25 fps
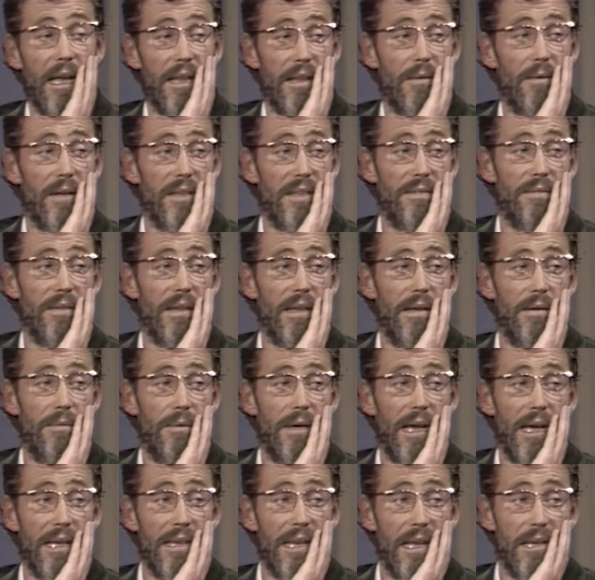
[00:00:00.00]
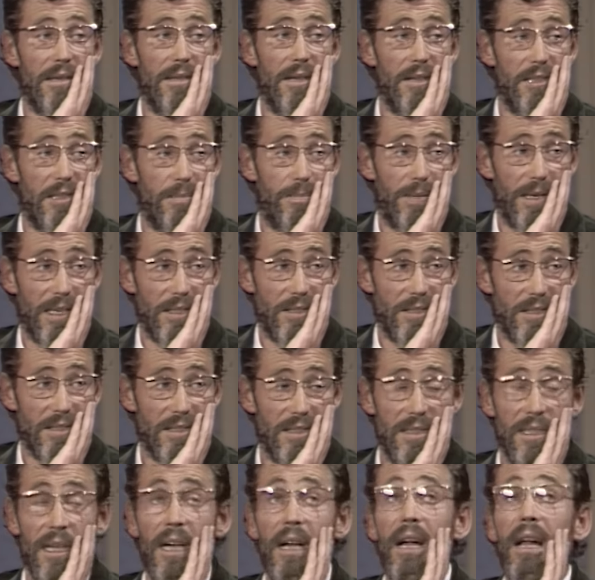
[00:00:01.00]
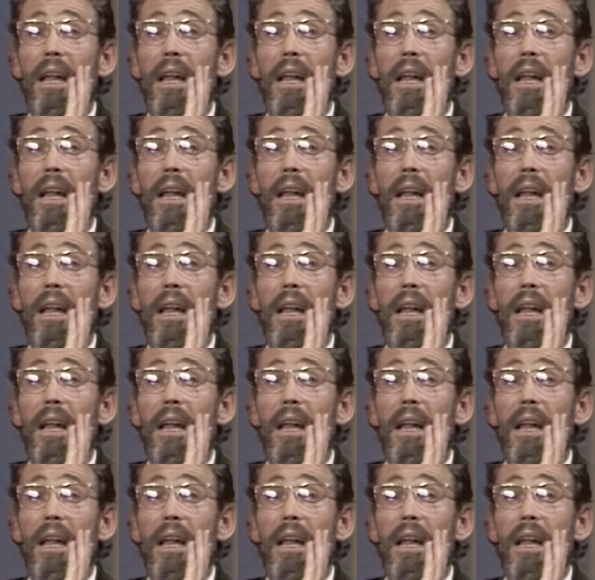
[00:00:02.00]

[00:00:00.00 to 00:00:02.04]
Otherwise, if we hadn't had dirty pictures,